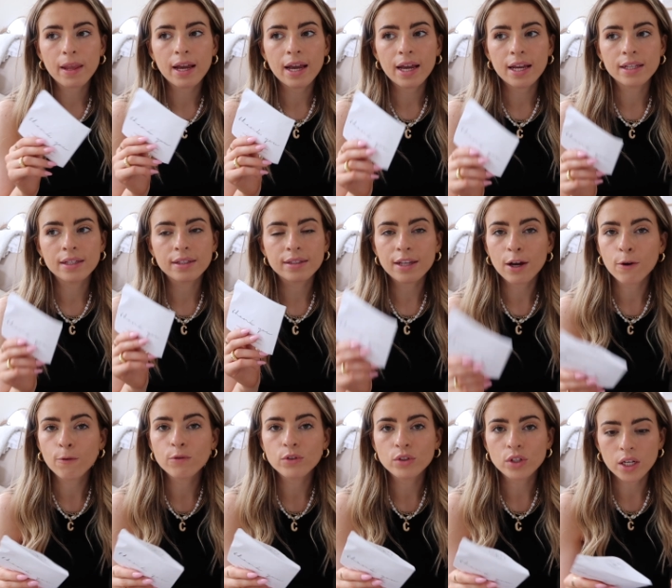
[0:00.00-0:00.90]
in
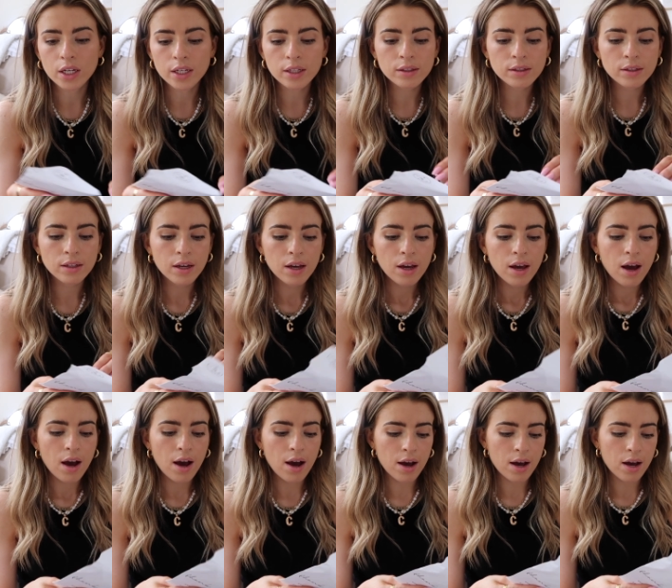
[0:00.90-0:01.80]
Selfridges
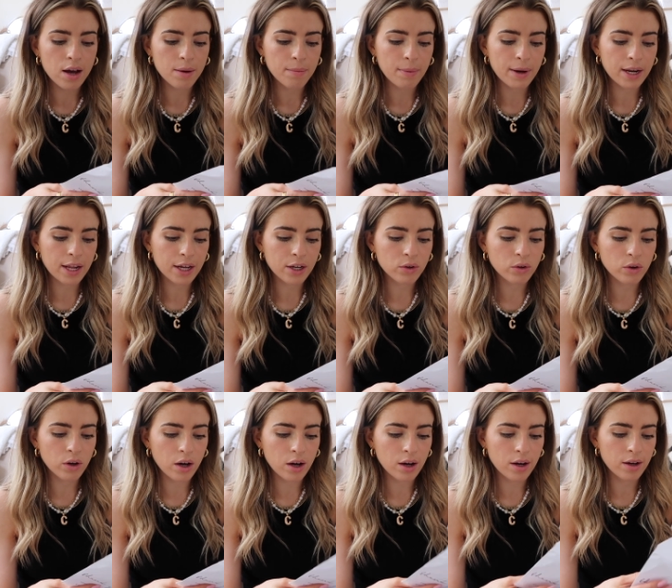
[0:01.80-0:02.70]
and I
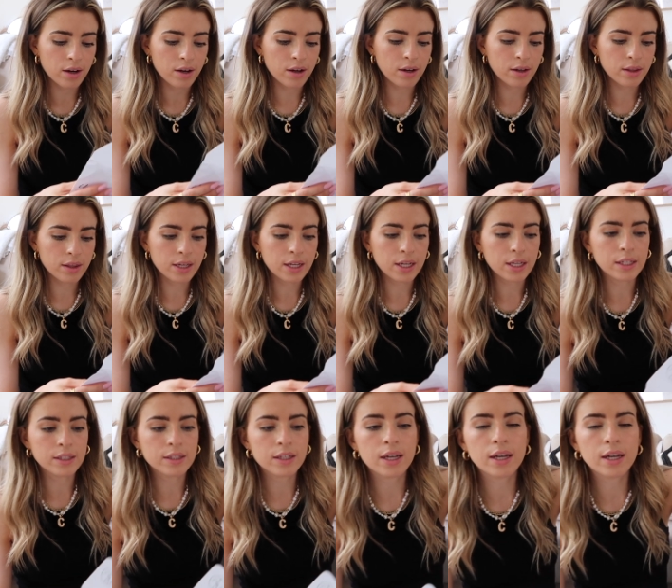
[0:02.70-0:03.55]
got her these